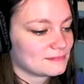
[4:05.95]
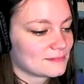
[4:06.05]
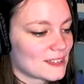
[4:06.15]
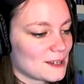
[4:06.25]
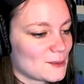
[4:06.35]

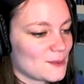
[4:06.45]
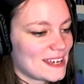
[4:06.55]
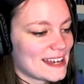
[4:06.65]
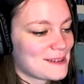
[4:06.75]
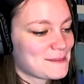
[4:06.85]
it?
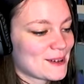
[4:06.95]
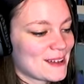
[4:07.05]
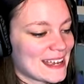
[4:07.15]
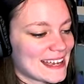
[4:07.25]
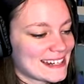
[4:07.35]
Yeah, I'm oh
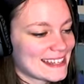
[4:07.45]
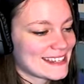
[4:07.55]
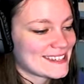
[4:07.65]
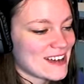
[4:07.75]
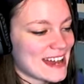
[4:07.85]
going oh into
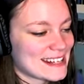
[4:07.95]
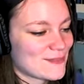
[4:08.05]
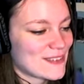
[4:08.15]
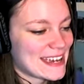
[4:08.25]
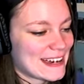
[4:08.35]
the
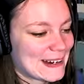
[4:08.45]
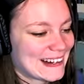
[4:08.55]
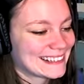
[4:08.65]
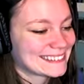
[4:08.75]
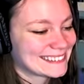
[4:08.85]

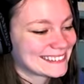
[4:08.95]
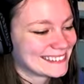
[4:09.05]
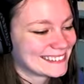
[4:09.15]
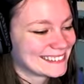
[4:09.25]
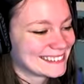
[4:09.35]
stratosphere!
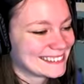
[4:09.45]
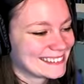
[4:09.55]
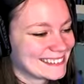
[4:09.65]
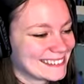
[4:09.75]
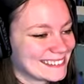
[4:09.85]

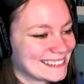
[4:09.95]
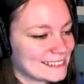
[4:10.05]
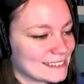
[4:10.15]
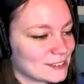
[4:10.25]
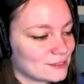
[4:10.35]
Remember
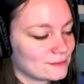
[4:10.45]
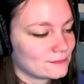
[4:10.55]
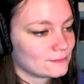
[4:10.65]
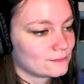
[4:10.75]
when I told you, you